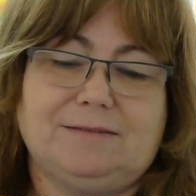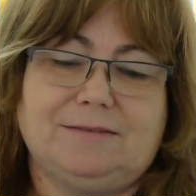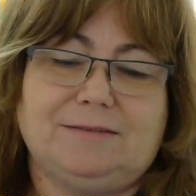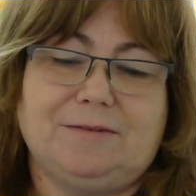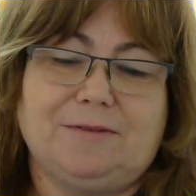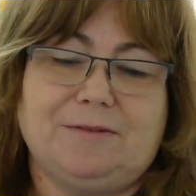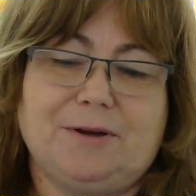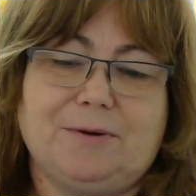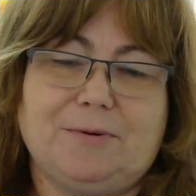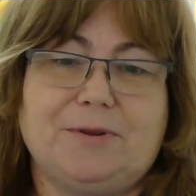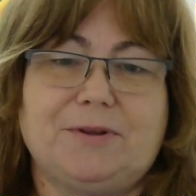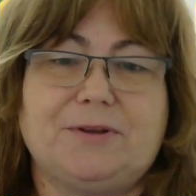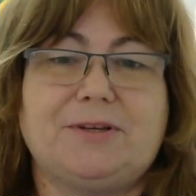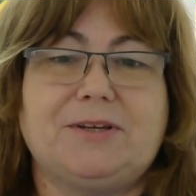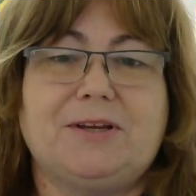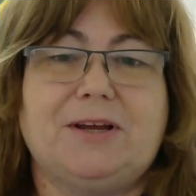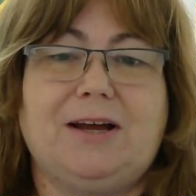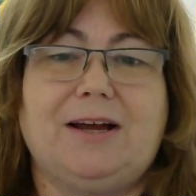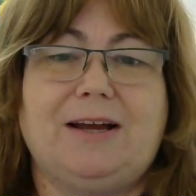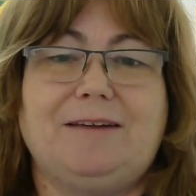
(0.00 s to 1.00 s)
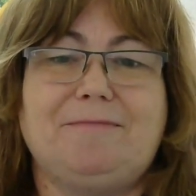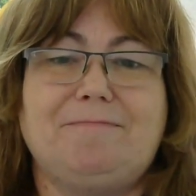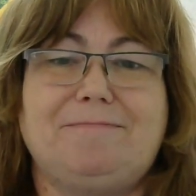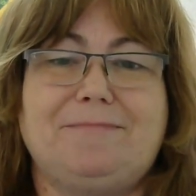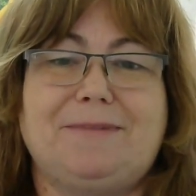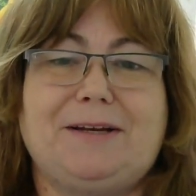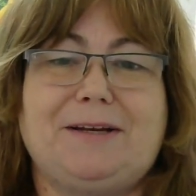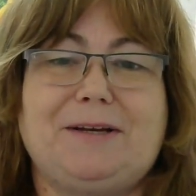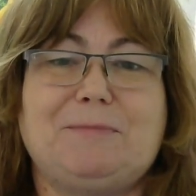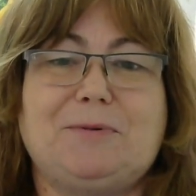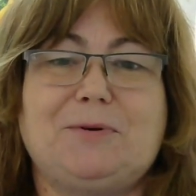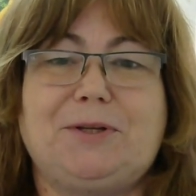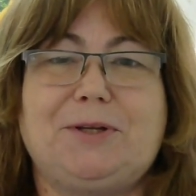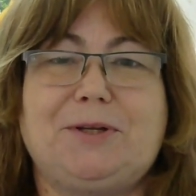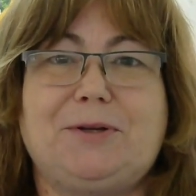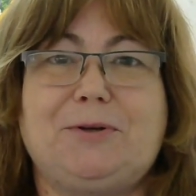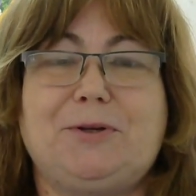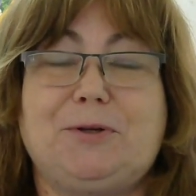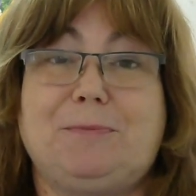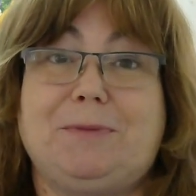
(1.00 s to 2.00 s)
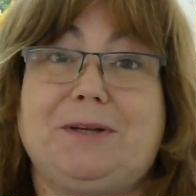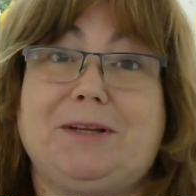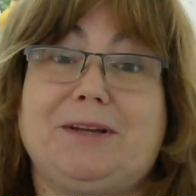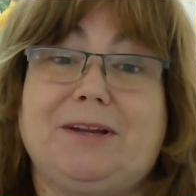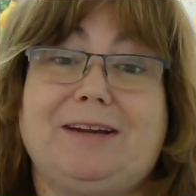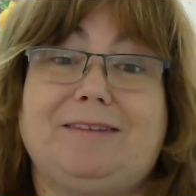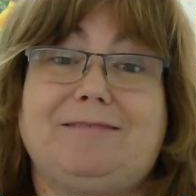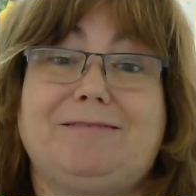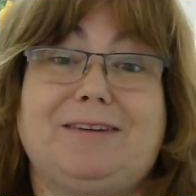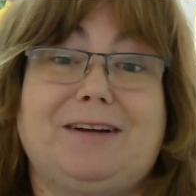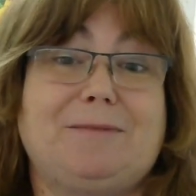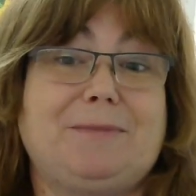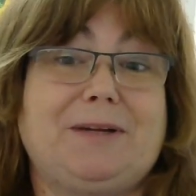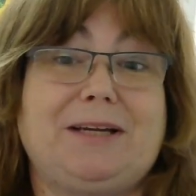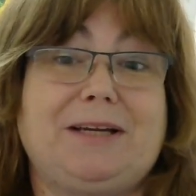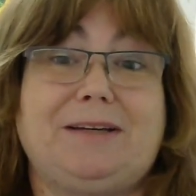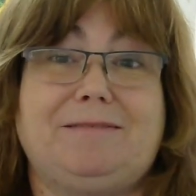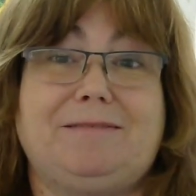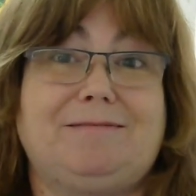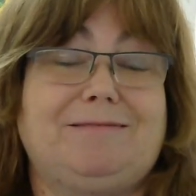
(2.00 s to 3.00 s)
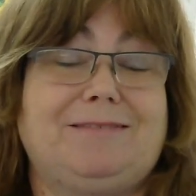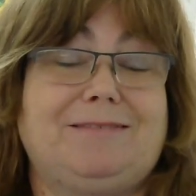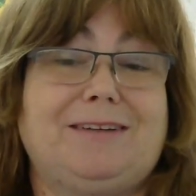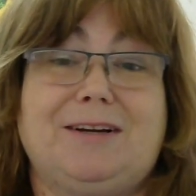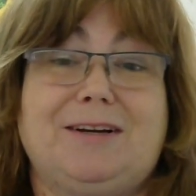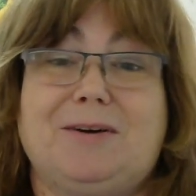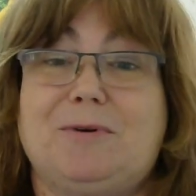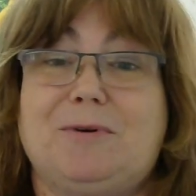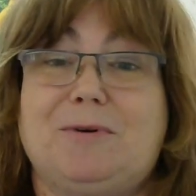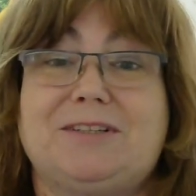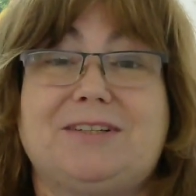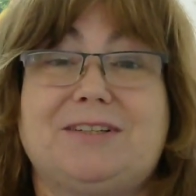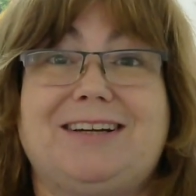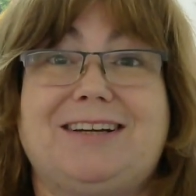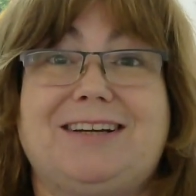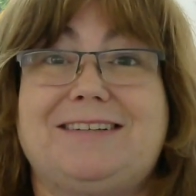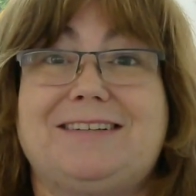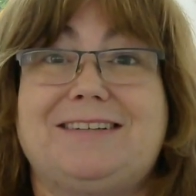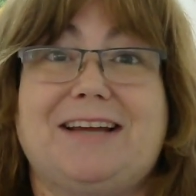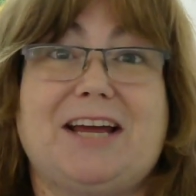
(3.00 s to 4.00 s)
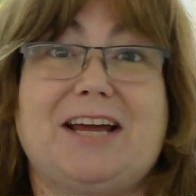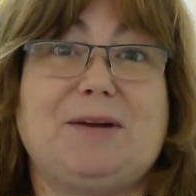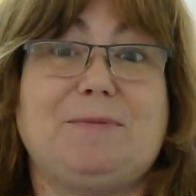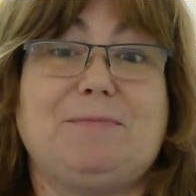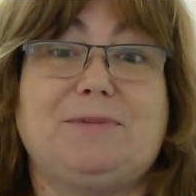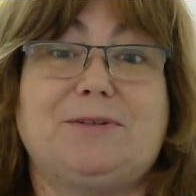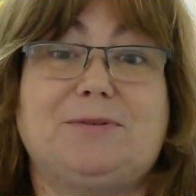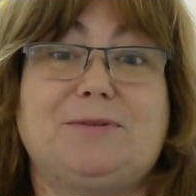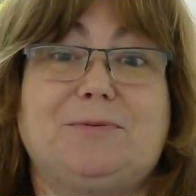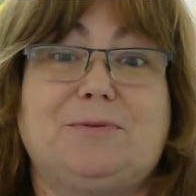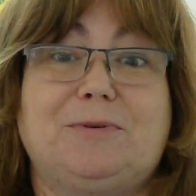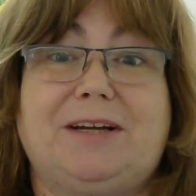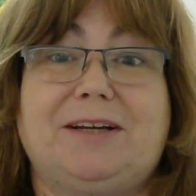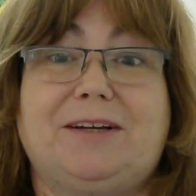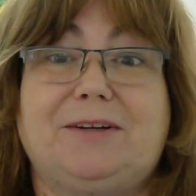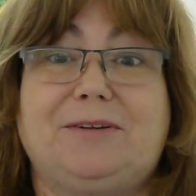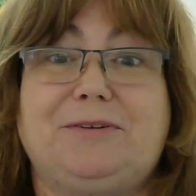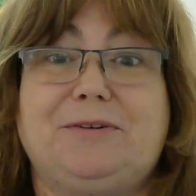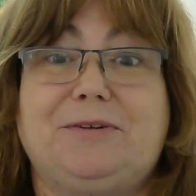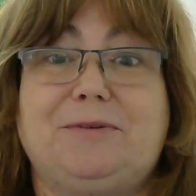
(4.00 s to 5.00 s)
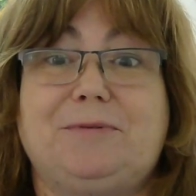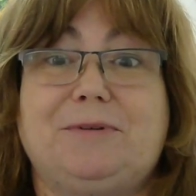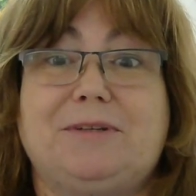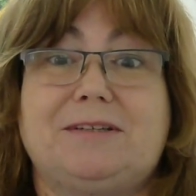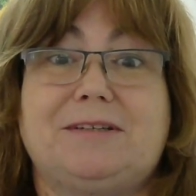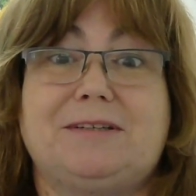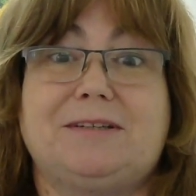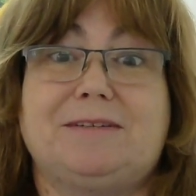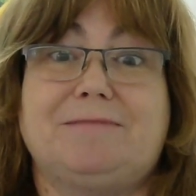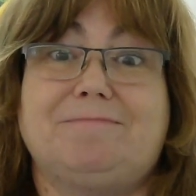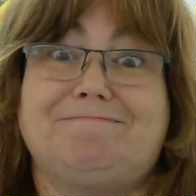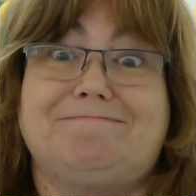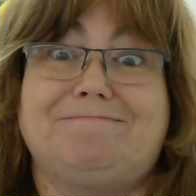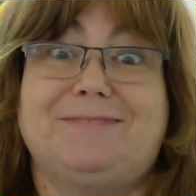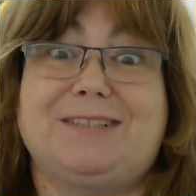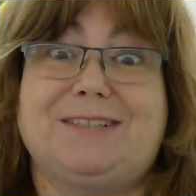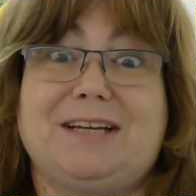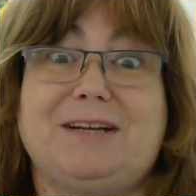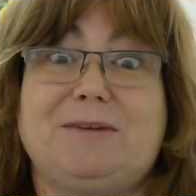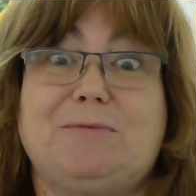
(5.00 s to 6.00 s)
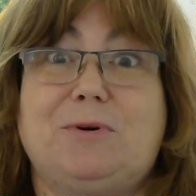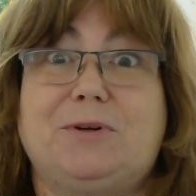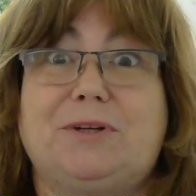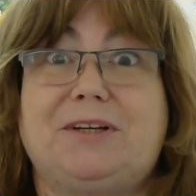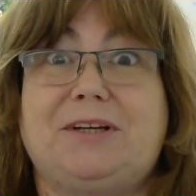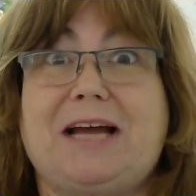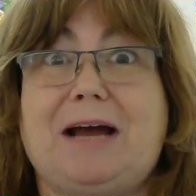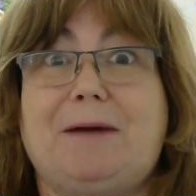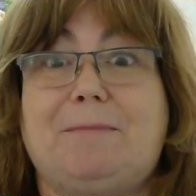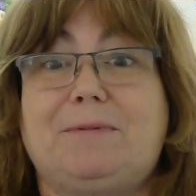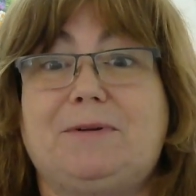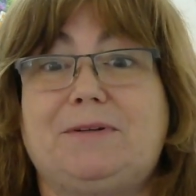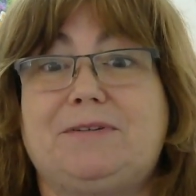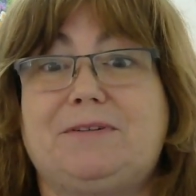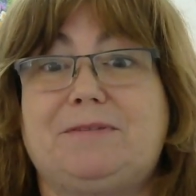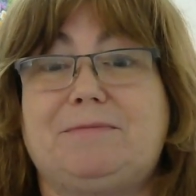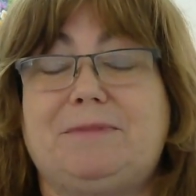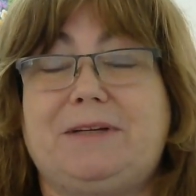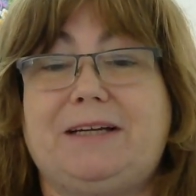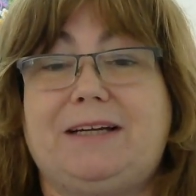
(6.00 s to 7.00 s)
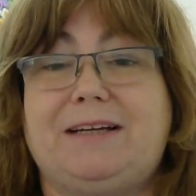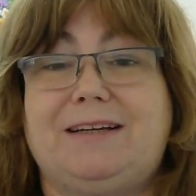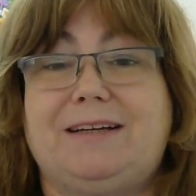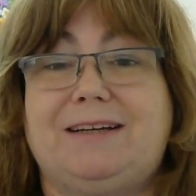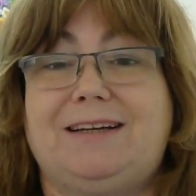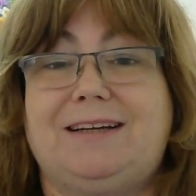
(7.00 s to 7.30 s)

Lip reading: although at the time, anybody who knew me then, I mean, once I escaped, all I could do was say what had happened to me.